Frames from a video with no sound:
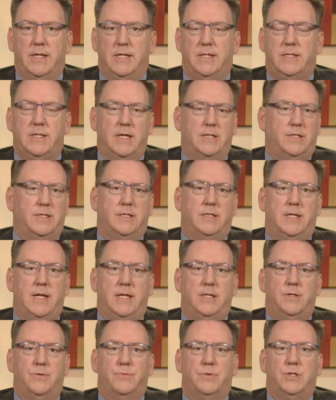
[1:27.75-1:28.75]
It doesn't
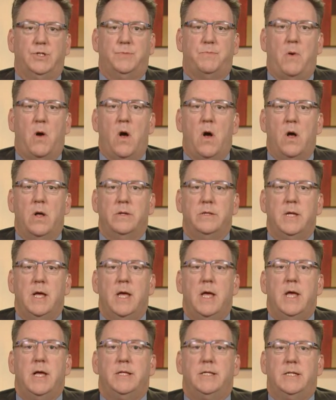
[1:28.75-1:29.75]
tend to respond
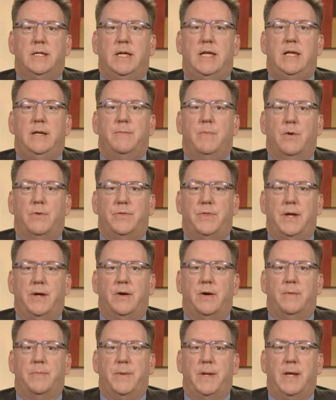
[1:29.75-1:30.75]
to
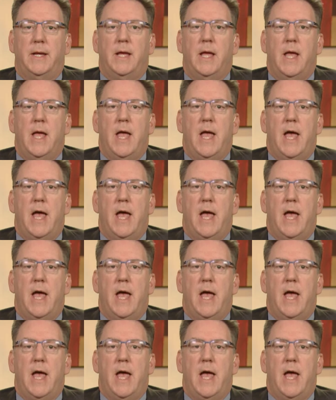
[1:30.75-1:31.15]
chemotherapy,